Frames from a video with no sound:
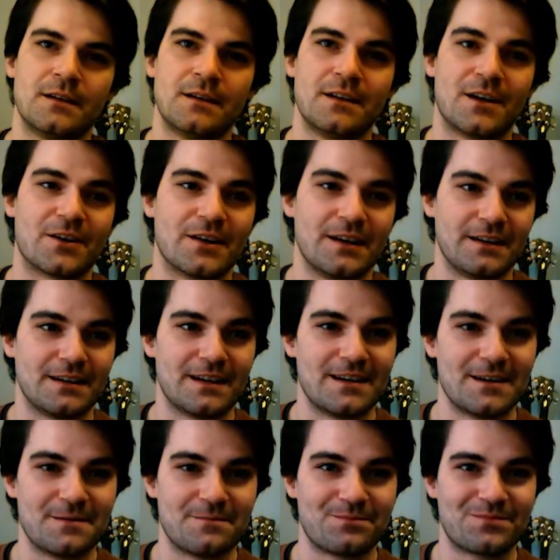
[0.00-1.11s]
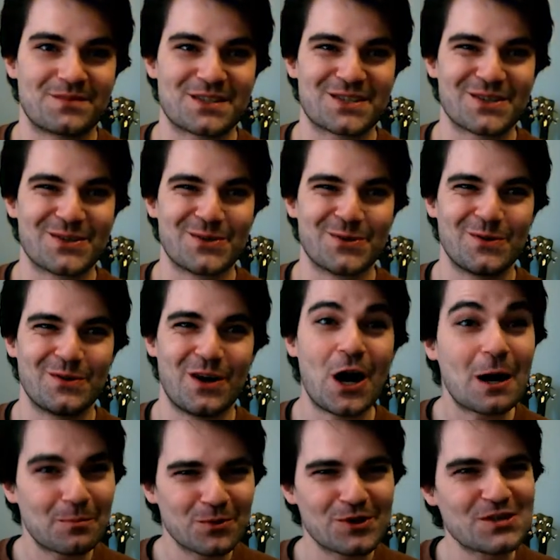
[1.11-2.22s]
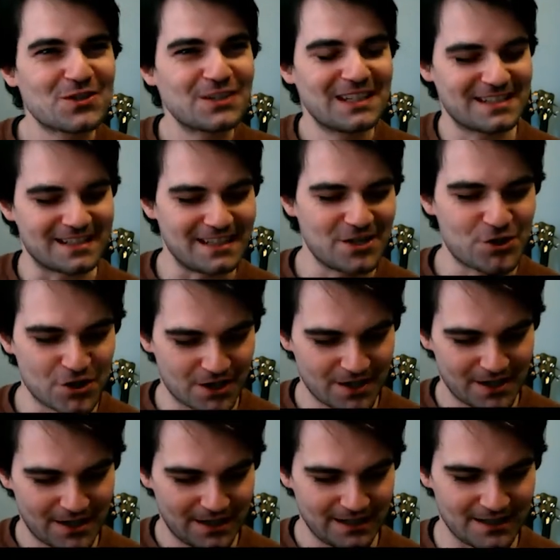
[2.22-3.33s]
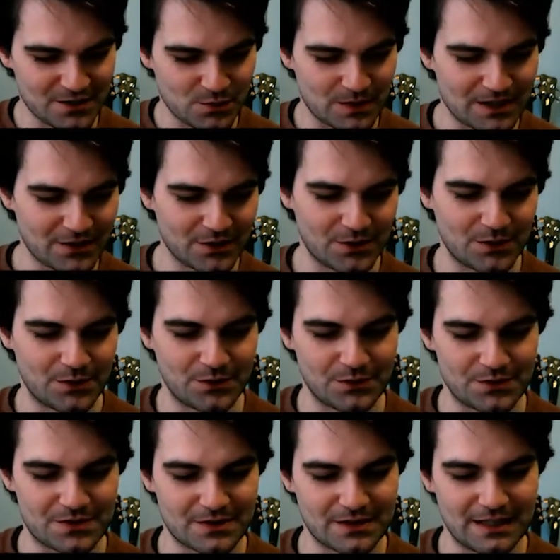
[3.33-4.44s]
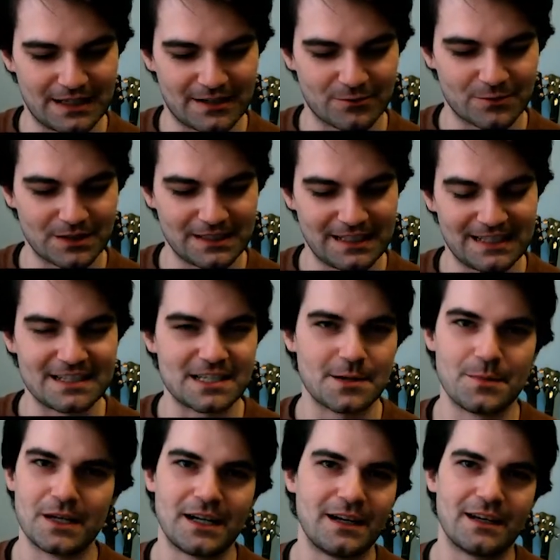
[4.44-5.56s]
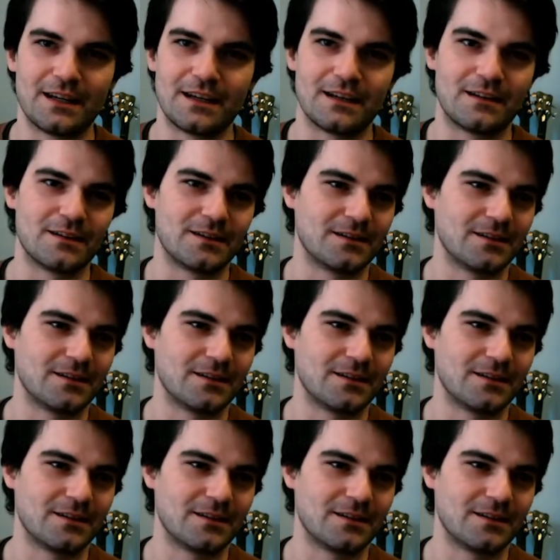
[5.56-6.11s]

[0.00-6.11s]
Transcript: All right, so operationalization is one of those like really intimidating